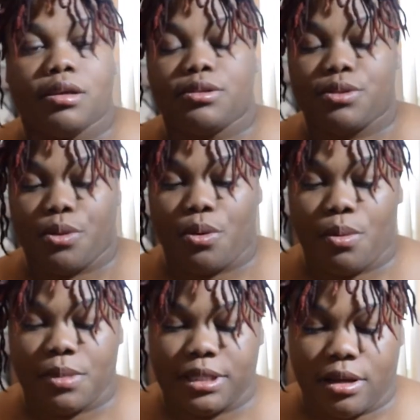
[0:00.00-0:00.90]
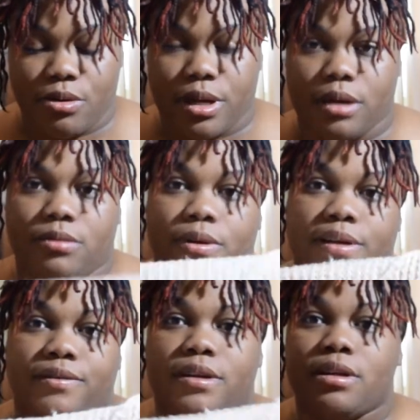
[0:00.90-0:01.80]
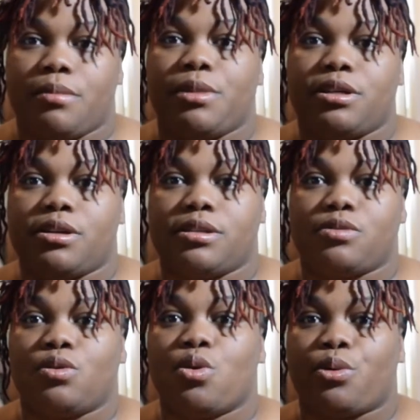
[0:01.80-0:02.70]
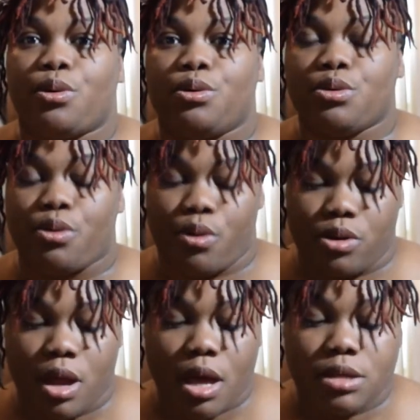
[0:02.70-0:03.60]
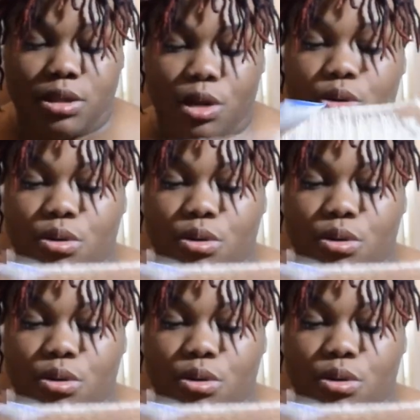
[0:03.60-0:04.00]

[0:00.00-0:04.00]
So I say okay, whatever, me just look around. So look